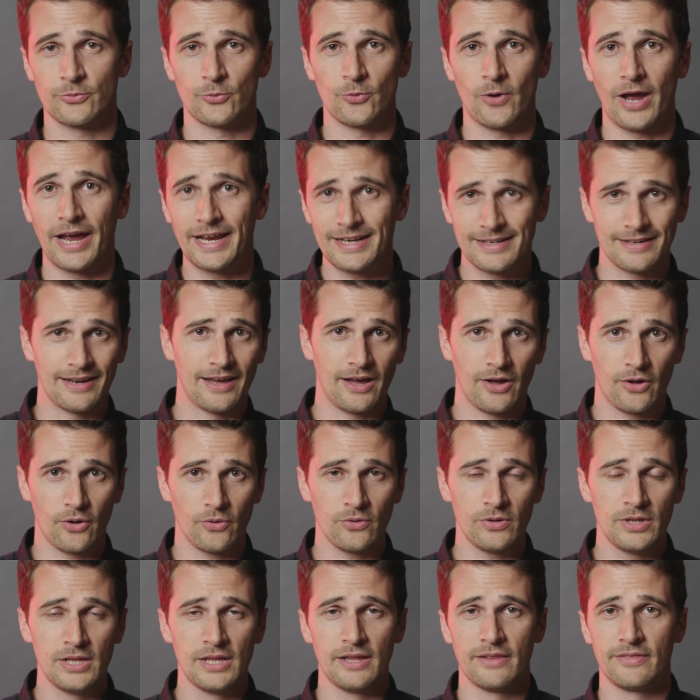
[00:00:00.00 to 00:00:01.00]
right
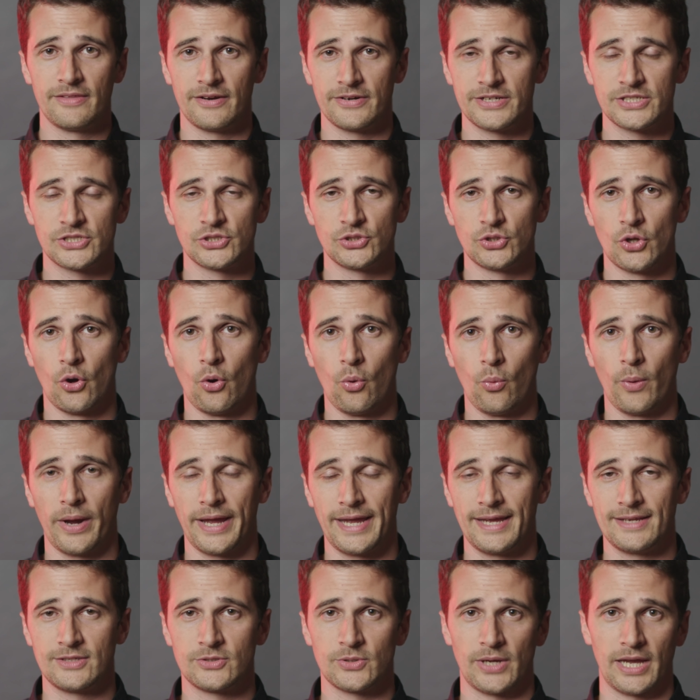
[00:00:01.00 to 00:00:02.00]
now, there is no
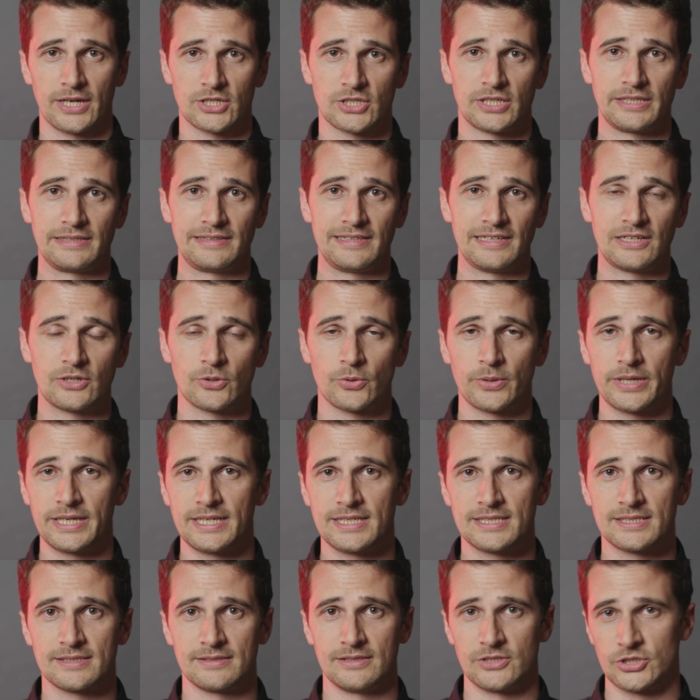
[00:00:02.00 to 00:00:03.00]
way to actually
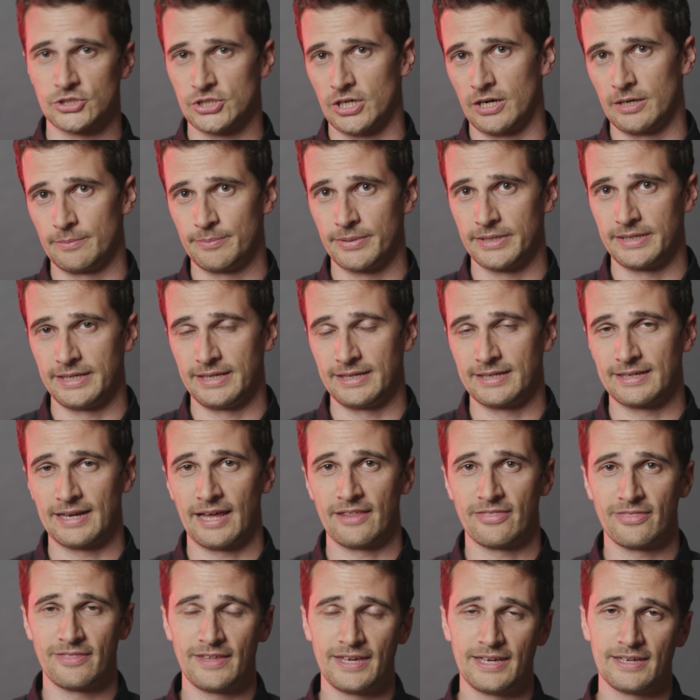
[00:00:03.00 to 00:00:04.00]
decrease the sharpening. And
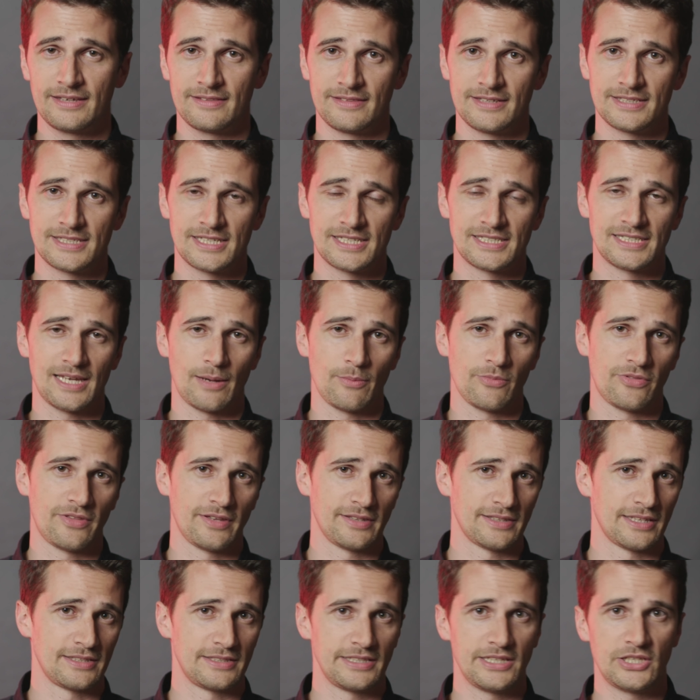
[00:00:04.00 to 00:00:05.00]
I think this is
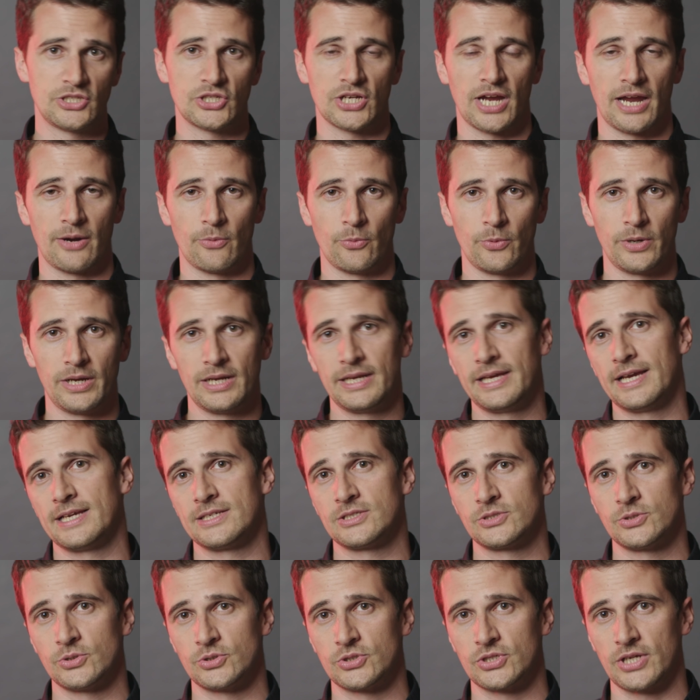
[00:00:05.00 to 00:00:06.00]
something that D J I really
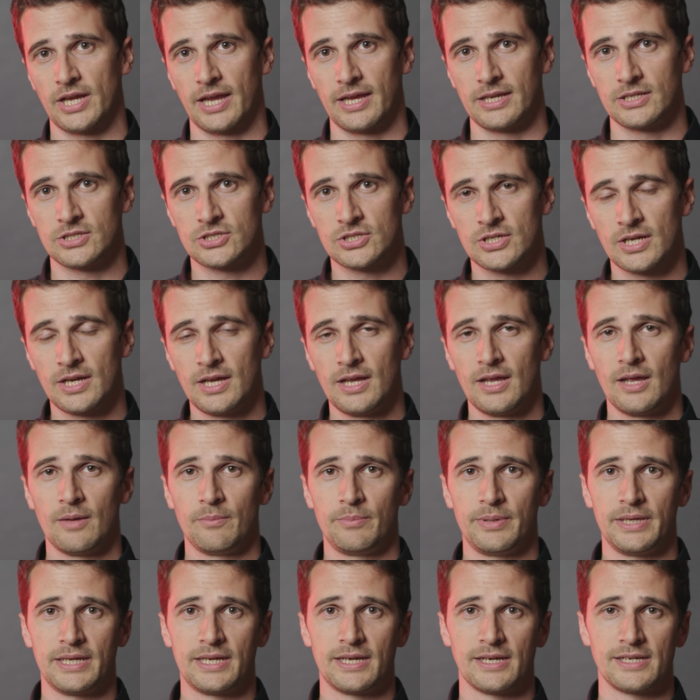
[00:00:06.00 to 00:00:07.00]
has to change,
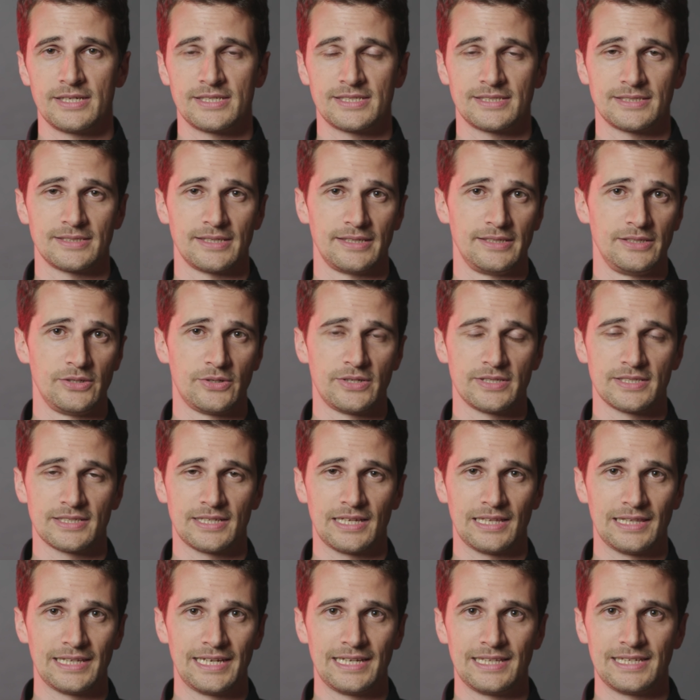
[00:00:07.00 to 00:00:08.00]
because you can
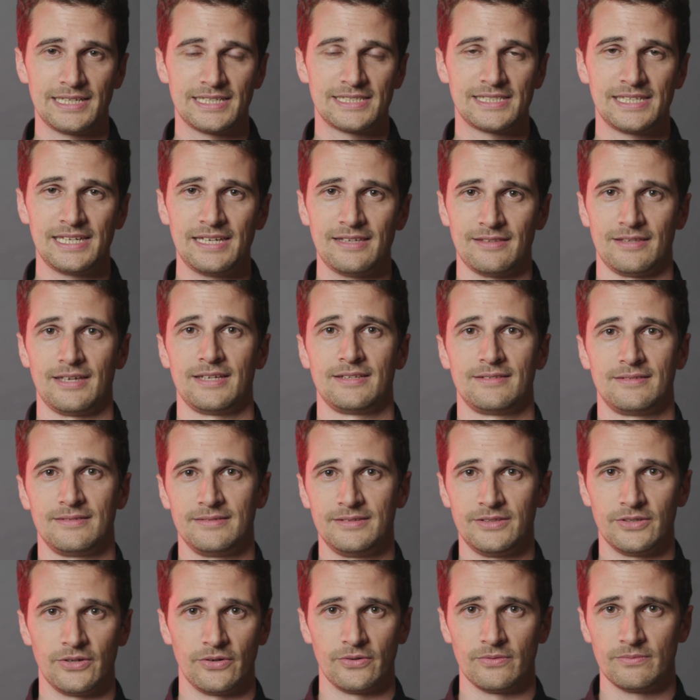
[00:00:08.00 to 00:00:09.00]
clearly see
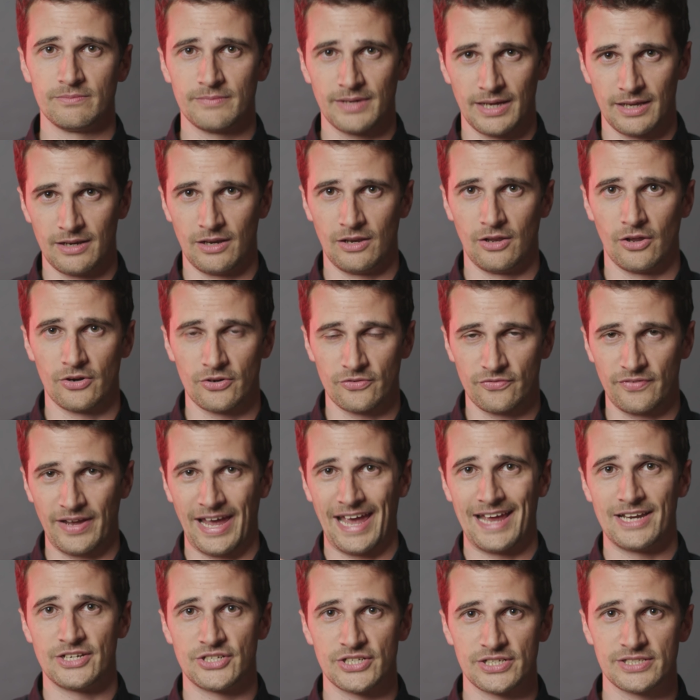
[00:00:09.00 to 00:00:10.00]
that, you know, a lot of
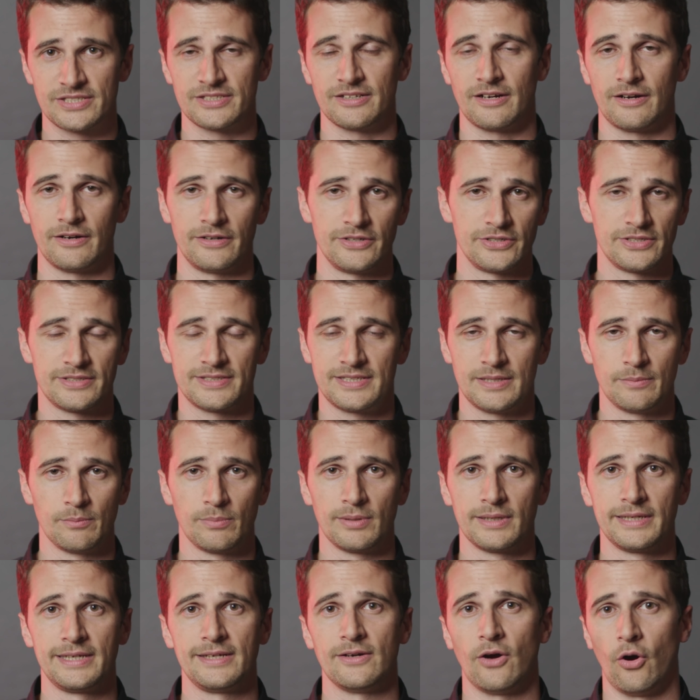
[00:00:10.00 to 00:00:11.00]
edges are
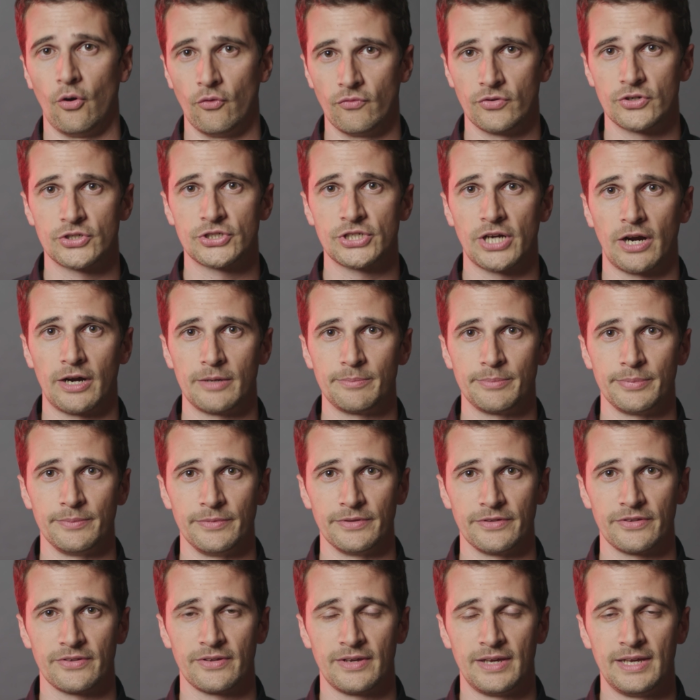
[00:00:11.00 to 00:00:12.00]
simply
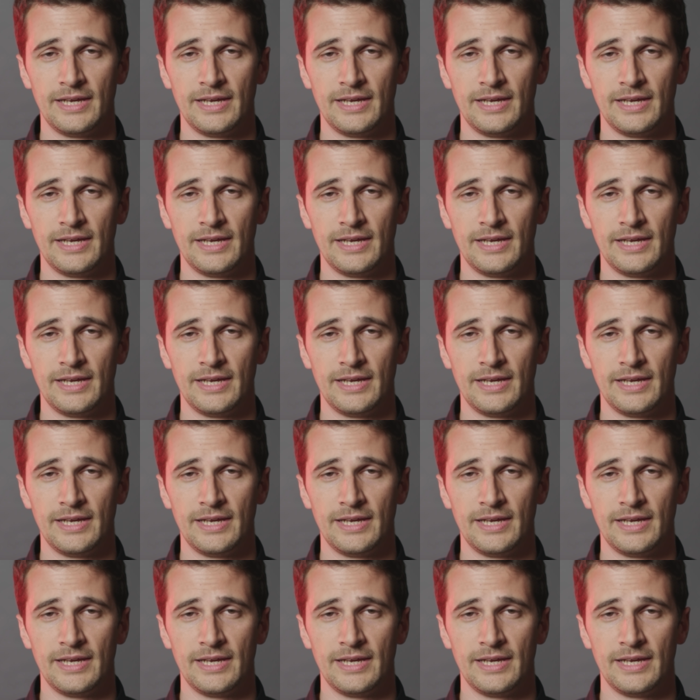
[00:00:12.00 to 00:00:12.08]
over-sharpened.